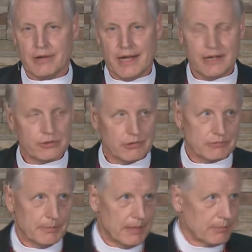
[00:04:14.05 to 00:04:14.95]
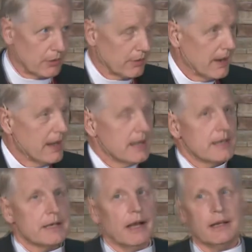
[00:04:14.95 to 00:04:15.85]
I also remember
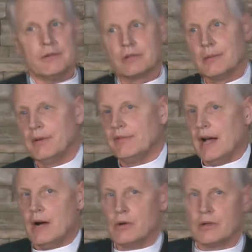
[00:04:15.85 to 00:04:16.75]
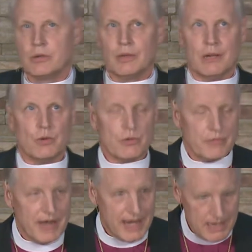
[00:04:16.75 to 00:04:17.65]
some of our, well, I won't
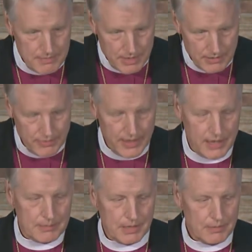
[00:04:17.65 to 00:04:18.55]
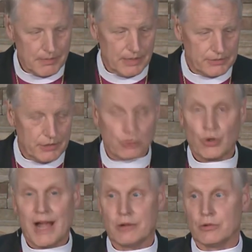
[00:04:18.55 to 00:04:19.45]
name them, but
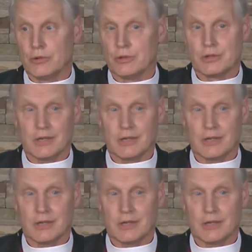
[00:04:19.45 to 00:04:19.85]
detractors